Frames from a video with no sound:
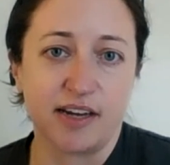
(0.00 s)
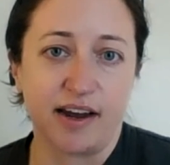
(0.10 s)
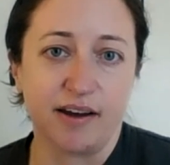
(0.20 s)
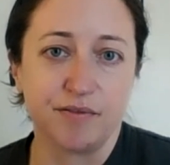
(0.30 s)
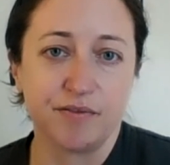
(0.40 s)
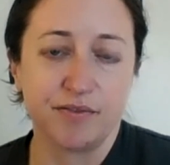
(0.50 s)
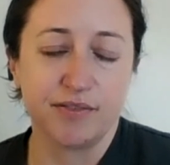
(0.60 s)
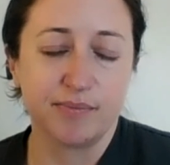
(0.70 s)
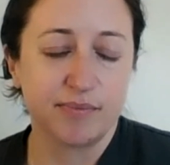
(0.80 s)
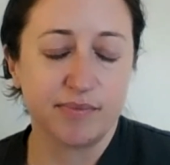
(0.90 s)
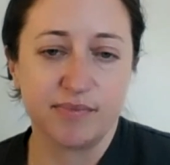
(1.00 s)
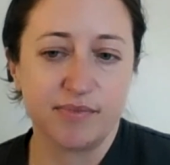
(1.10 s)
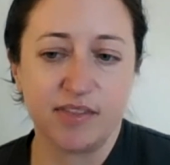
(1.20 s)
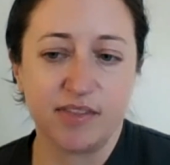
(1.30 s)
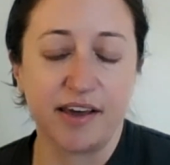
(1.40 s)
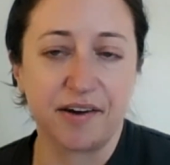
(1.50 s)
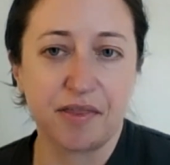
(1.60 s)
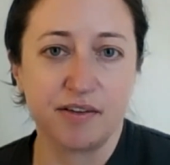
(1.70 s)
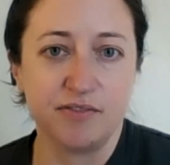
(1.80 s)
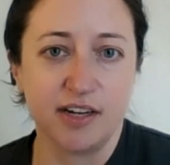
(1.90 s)
to have the
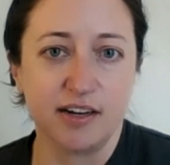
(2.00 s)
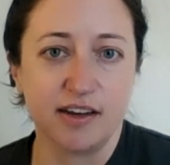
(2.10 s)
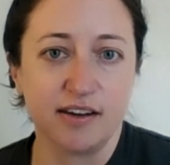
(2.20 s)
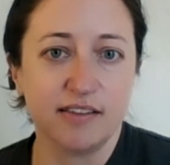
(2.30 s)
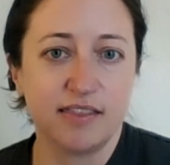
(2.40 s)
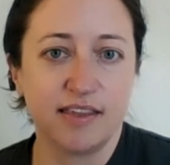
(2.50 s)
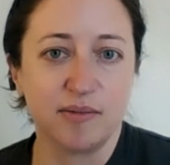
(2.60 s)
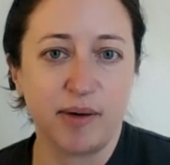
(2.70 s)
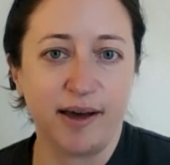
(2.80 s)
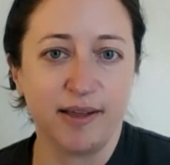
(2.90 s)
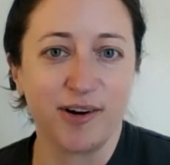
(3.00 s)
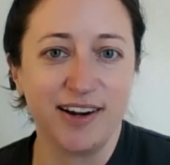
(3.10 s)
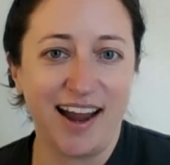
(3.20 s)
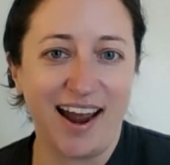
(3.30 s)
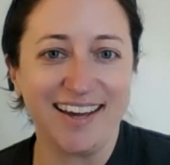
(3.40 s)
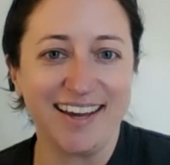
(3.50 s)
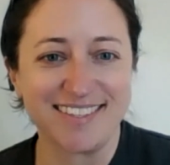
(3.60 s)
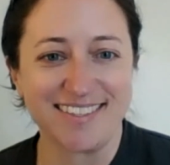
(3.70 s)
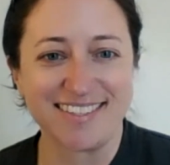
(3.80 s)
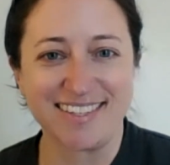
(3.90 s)
length of data that Palomarin
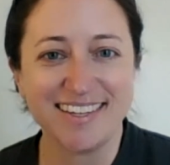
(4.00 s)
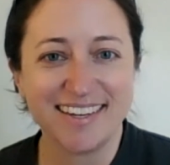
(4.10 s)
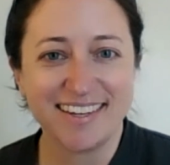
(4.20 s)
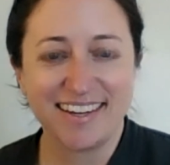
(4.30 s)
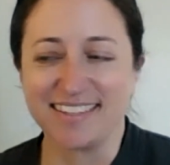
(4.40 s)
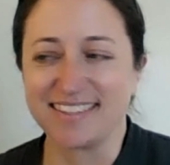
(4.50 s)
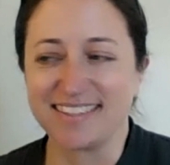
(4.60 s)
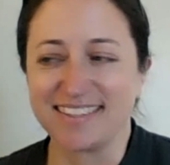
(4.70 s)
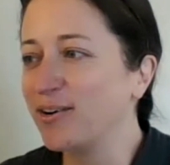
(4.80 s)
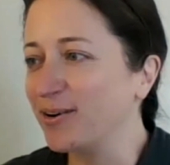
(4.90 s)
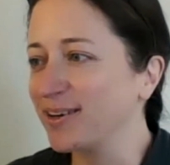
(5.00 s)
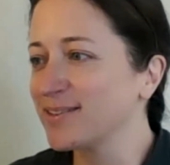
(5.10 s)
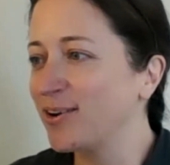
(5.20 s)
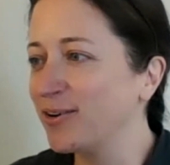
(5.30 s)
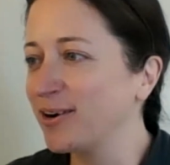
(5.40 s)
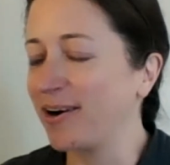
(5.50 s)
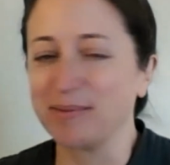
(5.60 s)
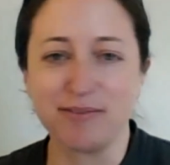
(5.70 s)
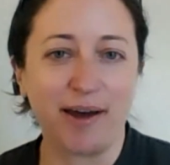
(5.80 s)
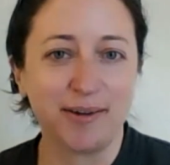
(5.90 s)
has. It's so
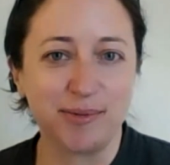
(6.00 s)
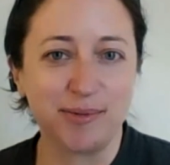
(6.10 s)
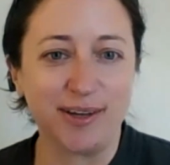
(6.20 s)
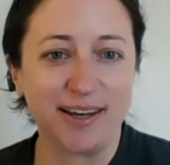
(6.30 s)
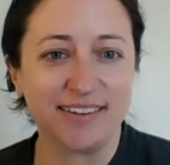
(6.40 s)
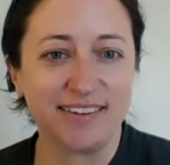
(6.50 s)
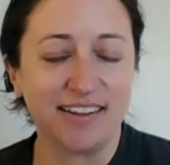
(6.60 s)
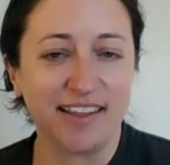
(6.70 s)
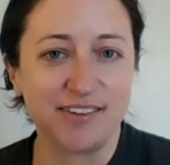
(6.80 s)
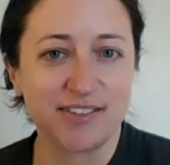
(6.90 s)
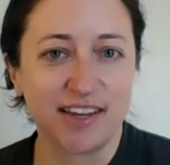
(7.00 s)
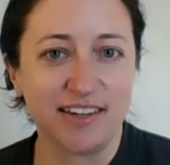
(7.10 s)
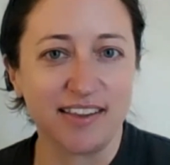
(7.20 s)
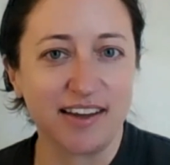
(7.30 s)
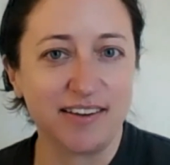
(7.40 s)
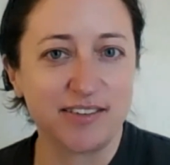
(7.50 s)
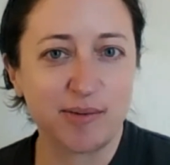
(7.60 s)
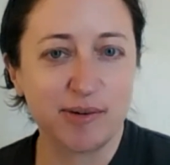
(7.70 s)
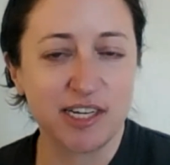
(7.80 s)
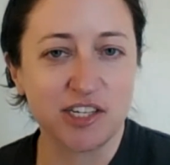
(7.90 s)
incredibly valuable, and like you said, yeah, the
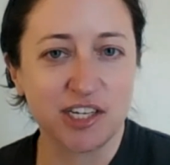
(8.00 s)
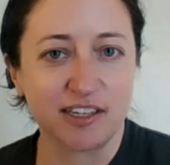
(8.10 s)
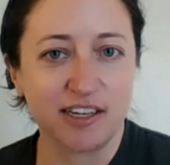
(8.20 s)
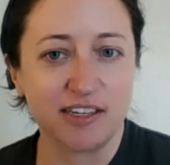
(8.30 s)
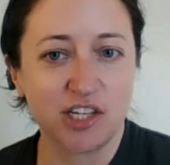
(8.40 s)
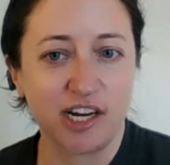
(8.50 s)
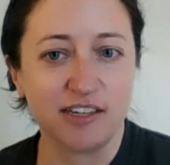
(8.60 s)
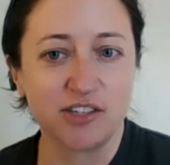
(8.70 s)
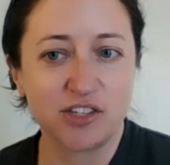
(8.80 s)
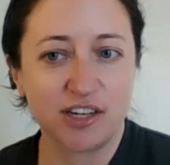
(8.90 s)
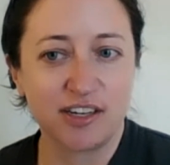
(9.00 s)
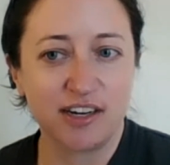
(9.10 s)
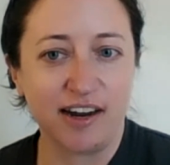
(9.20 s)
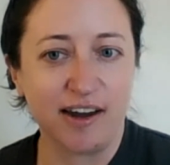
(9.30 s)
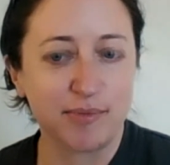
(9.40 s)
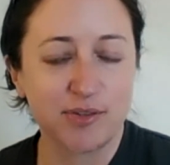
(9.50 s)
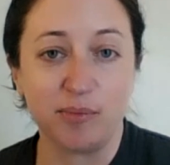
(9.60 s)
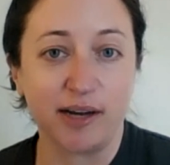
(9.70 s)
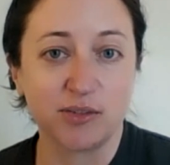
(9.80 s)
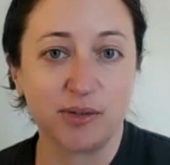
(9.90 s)
interpretation can change so
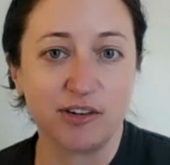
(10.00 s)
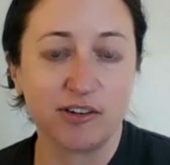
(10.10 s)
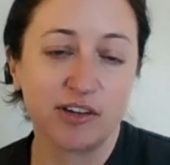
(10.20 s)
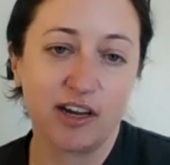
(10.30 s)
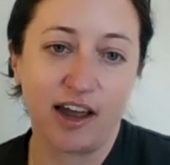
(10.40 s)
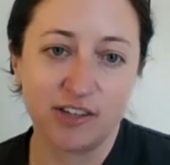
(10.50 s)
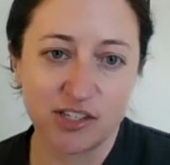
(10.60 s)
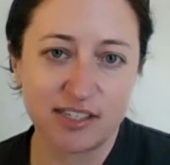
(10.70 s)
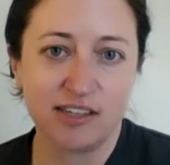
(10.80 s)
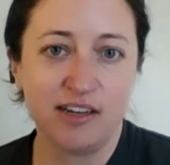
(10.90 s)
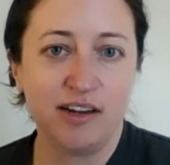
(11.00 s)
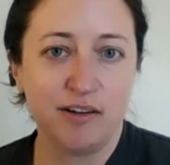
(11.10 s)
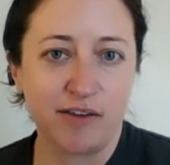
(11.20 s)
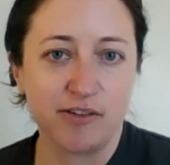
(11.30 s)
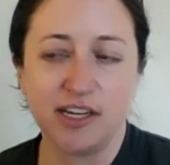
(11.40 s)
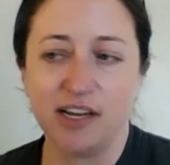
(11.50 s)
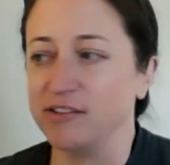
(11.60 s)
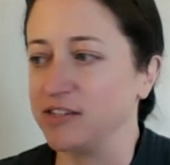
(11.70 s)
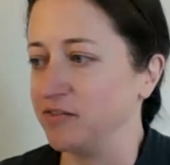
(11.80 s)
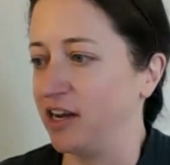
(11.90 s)
much when you're looking at just 5 or 10
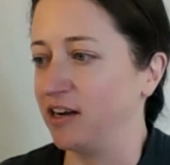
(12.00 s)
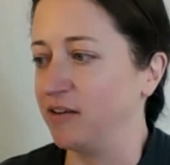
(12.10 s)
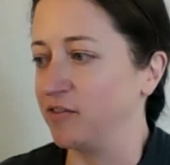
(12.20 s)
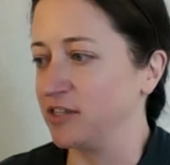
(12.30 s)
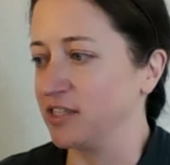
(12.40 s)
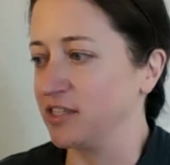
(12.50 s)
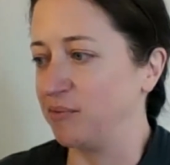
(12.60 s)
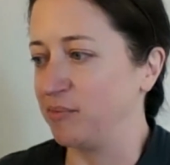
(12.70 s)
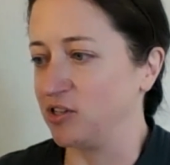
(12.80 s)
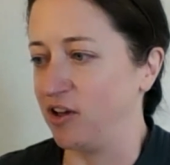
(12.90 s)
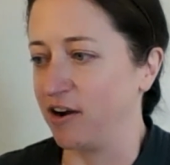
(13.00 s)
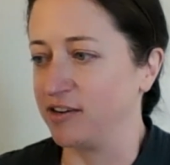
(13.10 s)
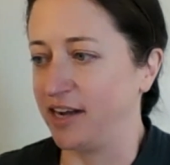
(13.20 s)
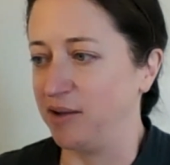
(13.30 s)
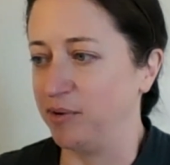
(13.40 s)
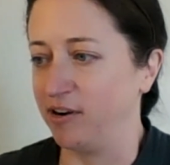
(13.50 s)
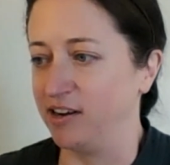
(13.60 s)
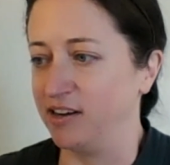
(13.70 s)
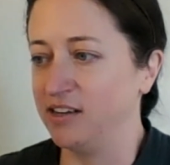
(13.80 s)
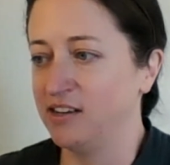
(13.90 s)
years of data versus a much longer time
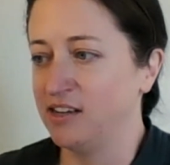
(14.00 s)
period.